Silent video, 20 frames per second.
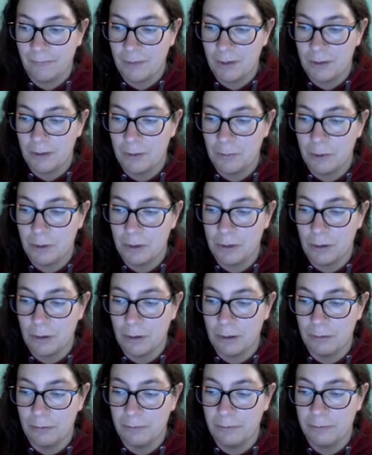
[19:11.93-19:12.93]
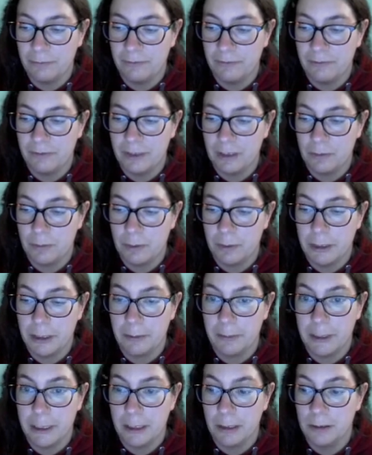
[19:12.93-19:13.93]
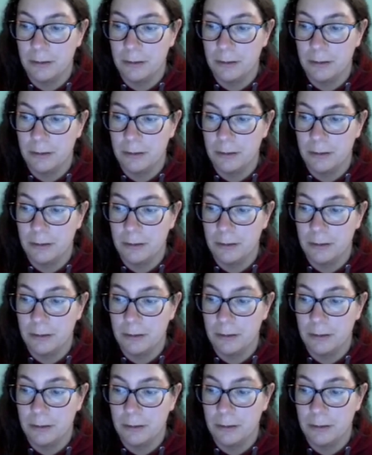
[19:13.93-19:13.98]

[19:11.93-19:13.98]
So I'm just gonna fast forward to it.